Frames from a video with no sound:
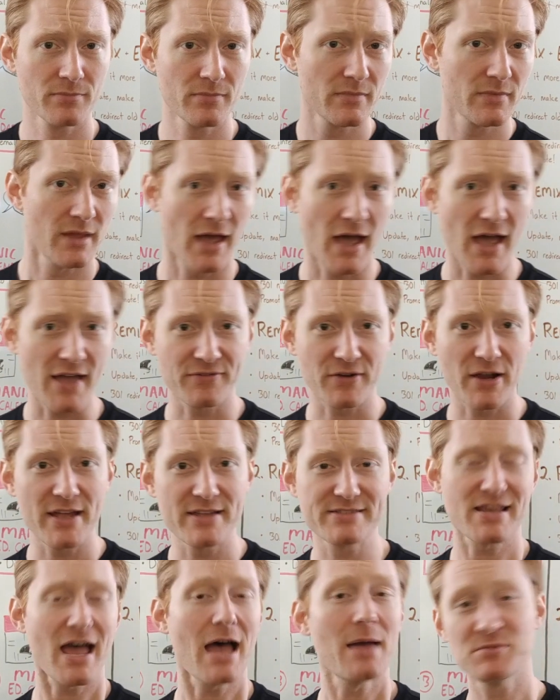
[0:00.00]
Hi
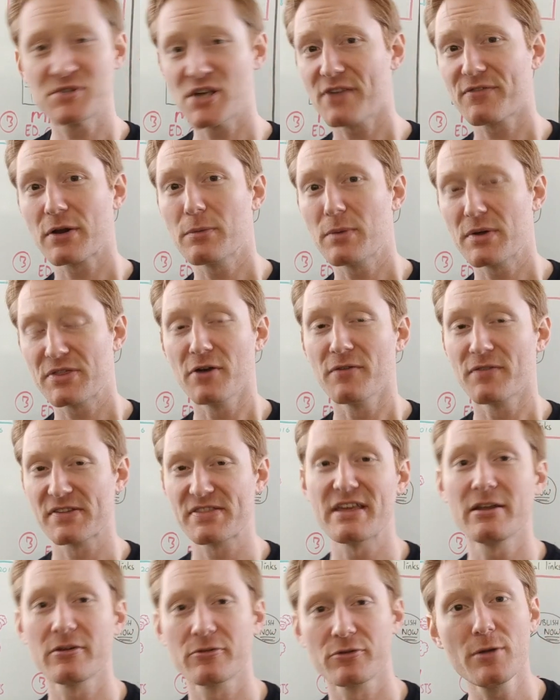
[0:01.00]
friends, I'm Jeffrey with
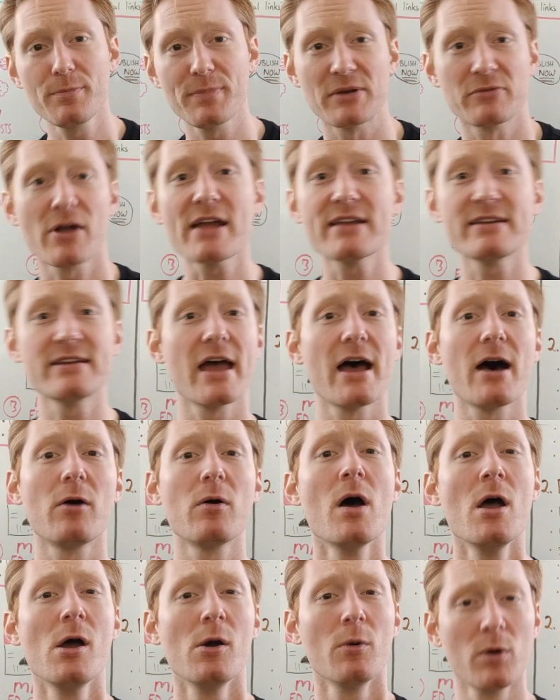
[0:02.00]
Overthink Group, and right now
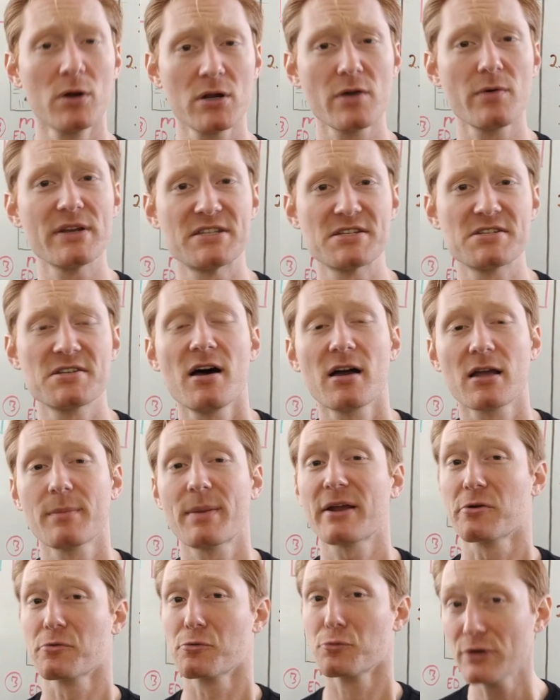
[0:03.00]
we're going to talk
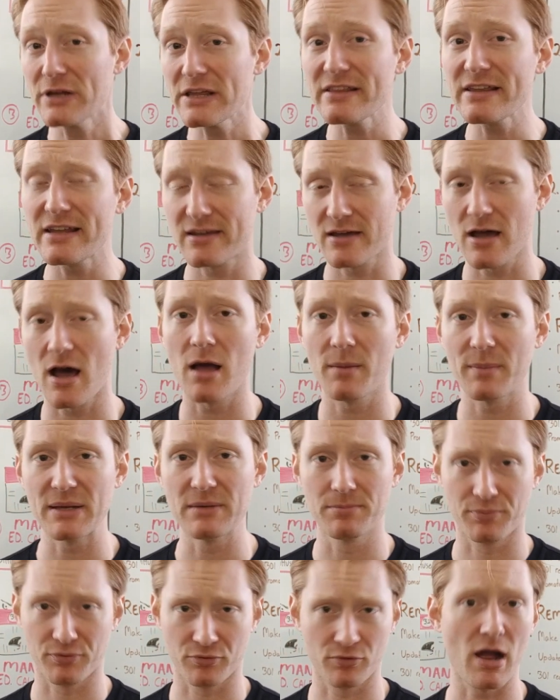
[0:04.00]
about a really common
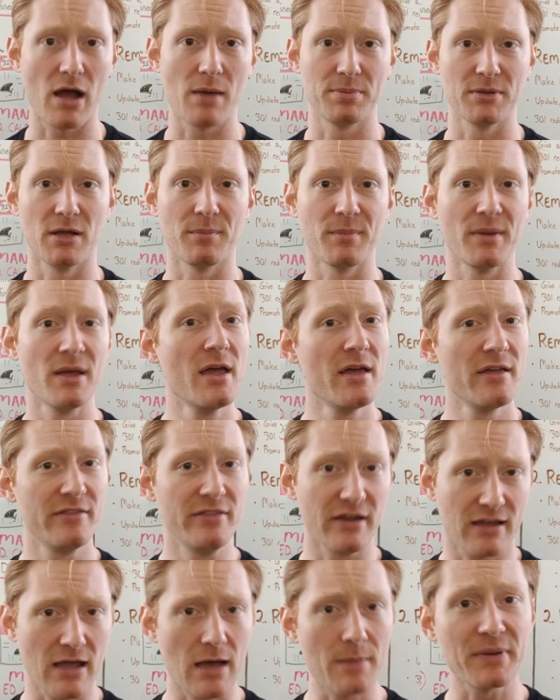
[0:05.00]
problem
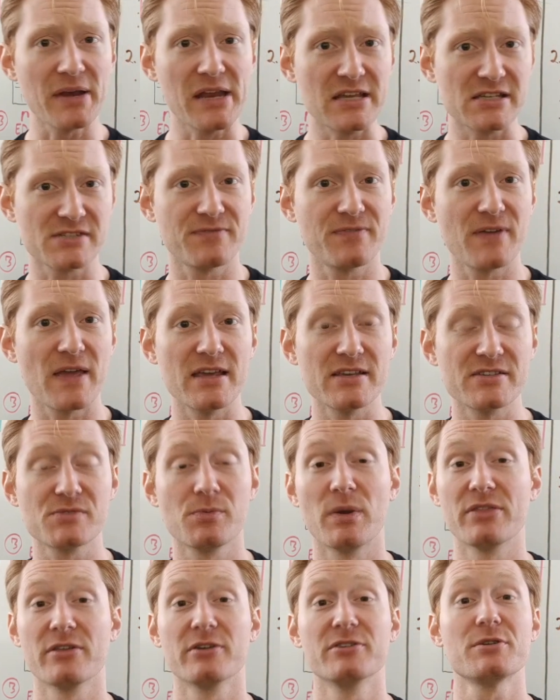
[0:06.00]
that companies face
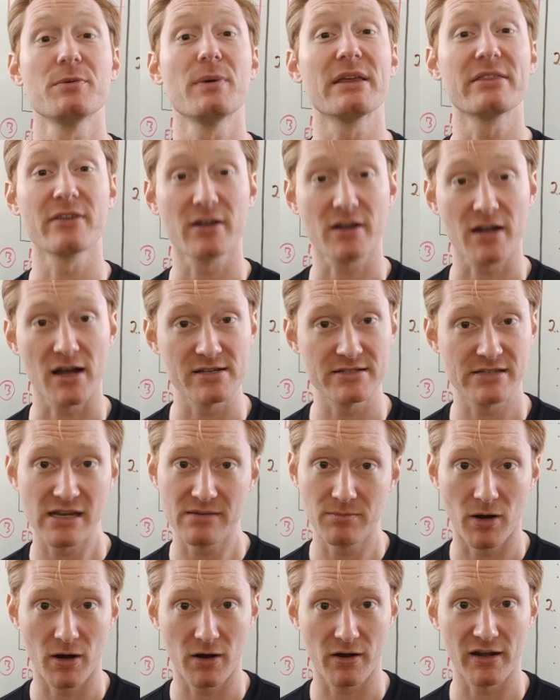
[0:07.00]
when they're doing their content
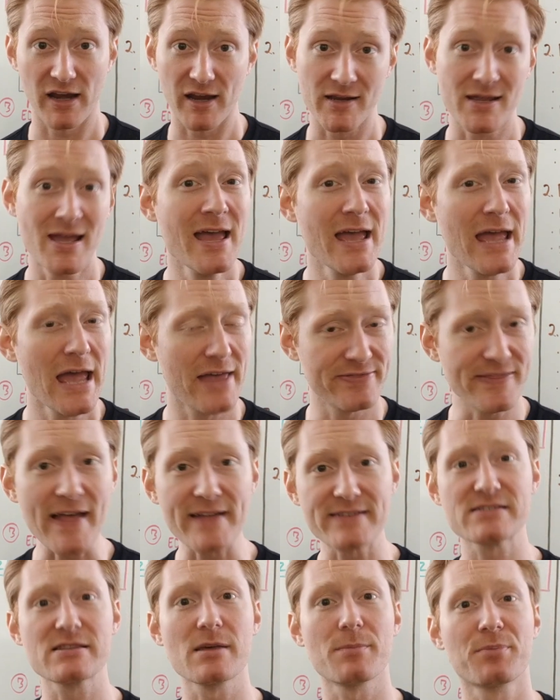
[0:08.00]
marketing, and
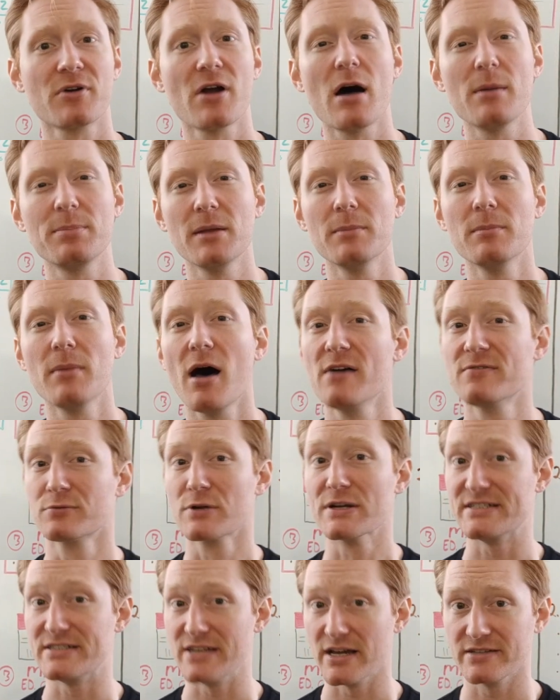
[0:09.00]
that's the problem of
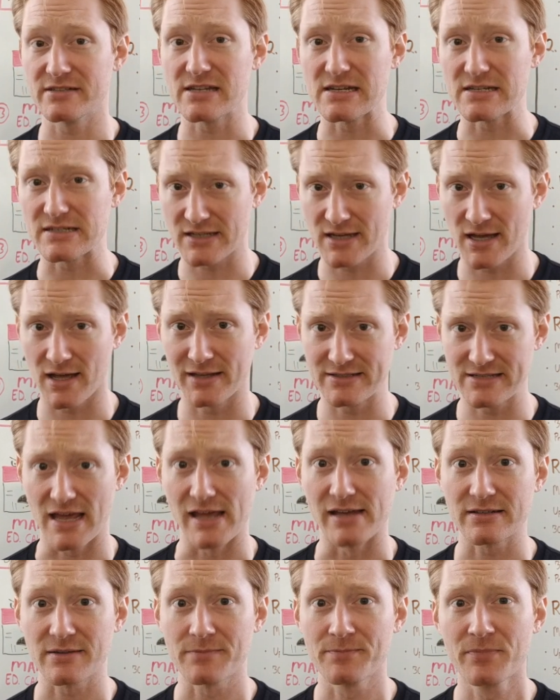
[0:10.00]
redundant
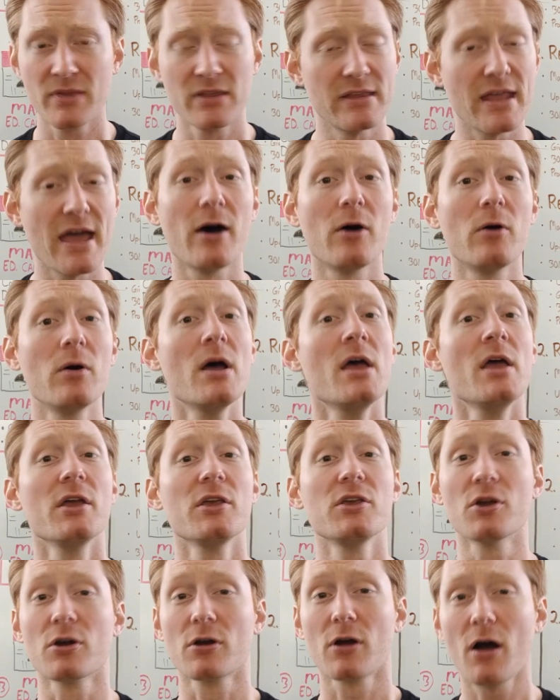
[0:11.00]
content. Now,
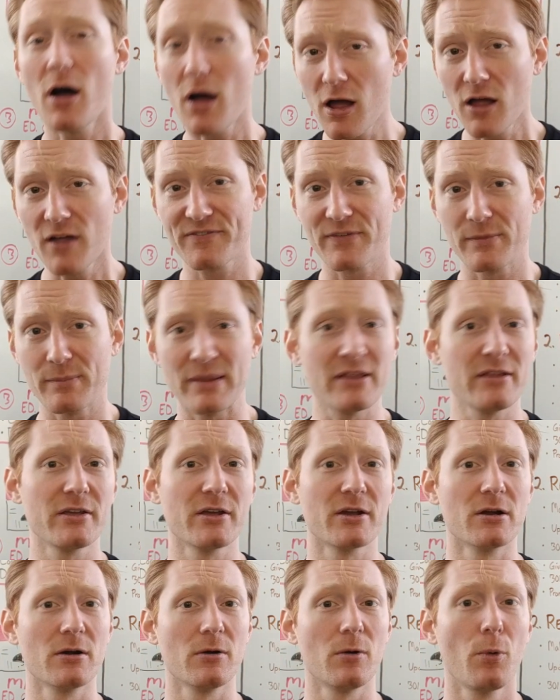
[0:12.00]
you're all
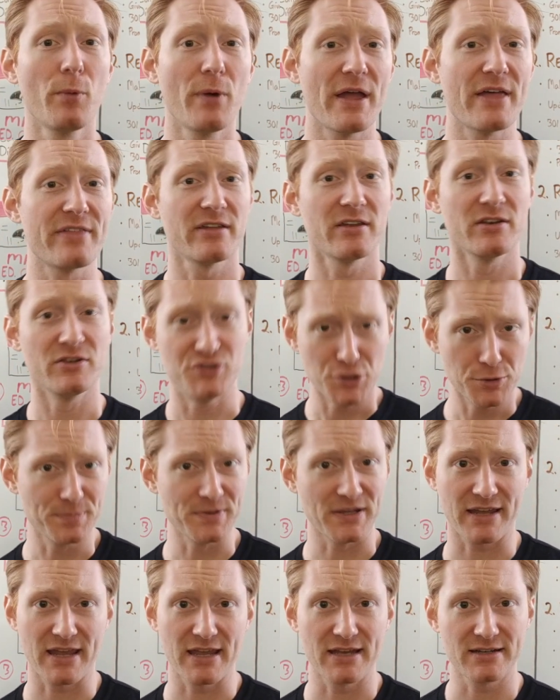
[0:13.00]
familiar with
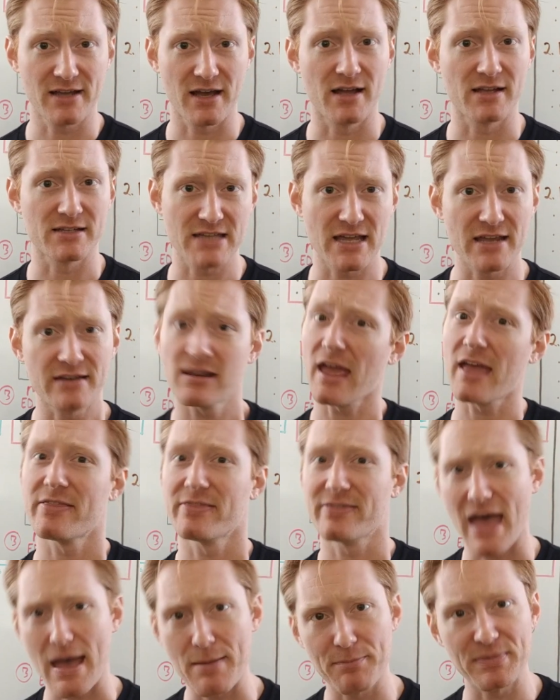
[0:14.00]
duplicate content and
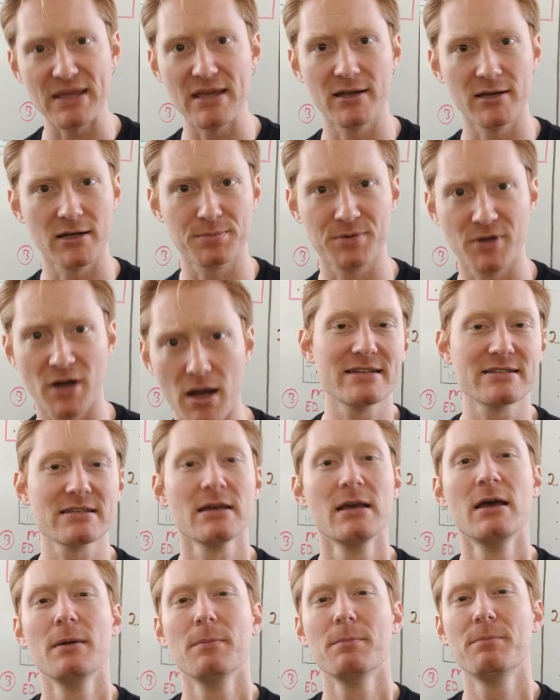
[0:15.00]
that being a problem,
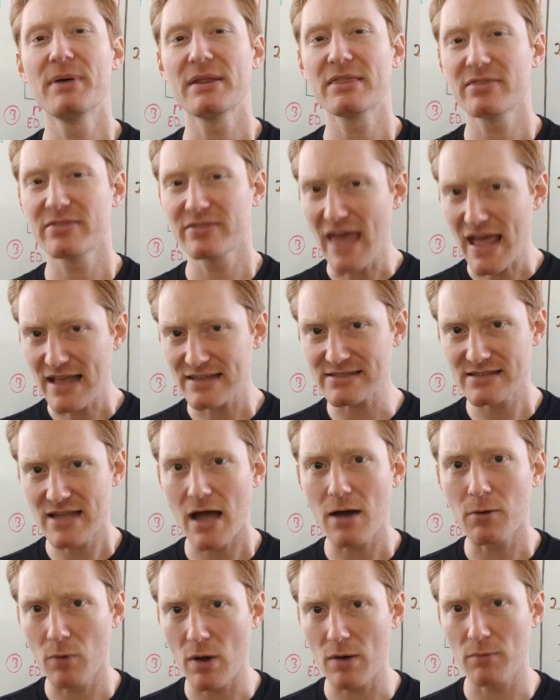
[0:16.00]
but that's
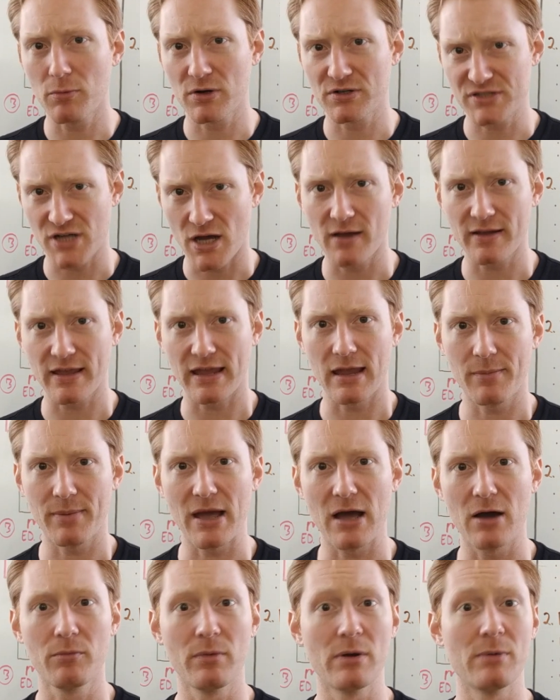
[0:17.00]
not what we're talking
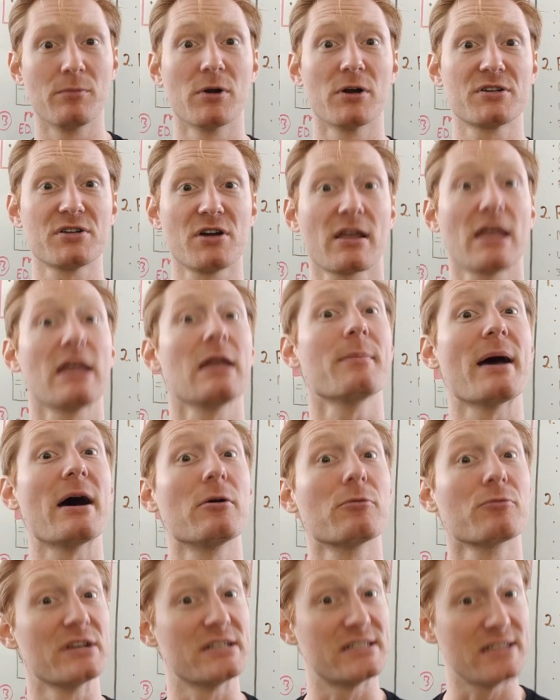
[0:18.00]
about when we're talking
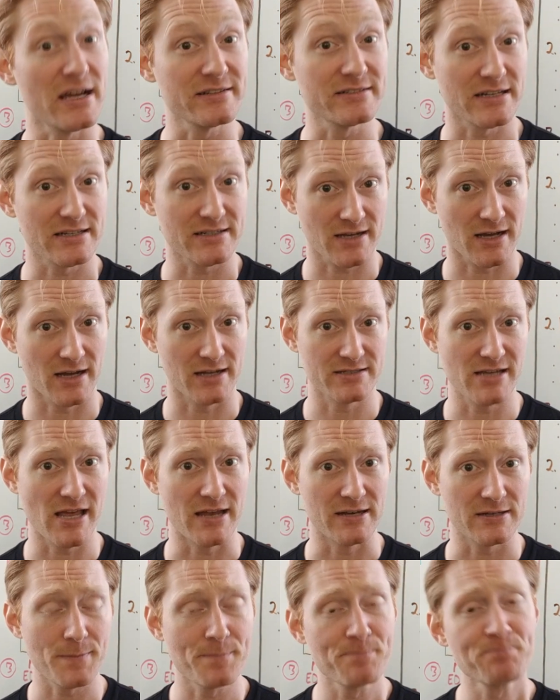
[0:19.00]
about redundant content.